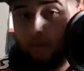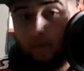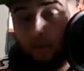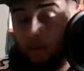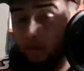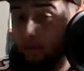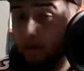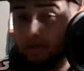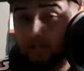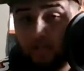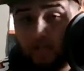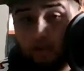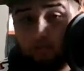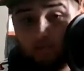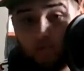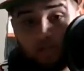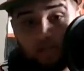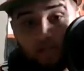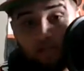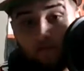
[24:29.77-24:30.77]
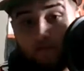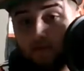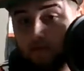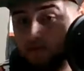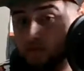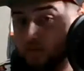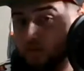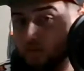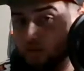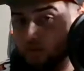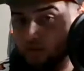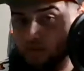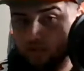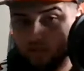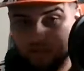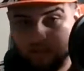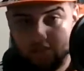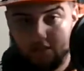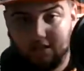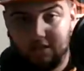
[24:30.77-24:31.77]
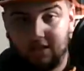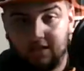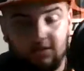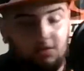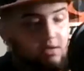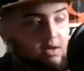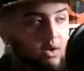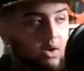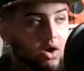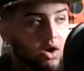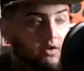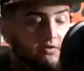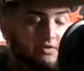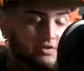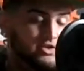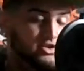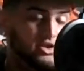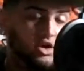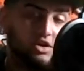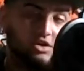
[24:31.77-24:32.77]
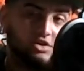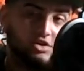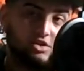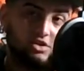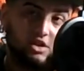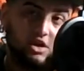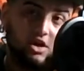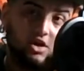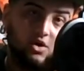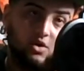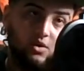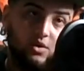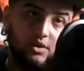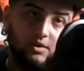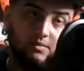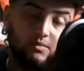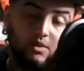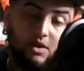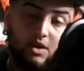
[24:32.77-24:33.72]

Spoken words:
were messing up Justin Fields too. It's just, offense started slow, and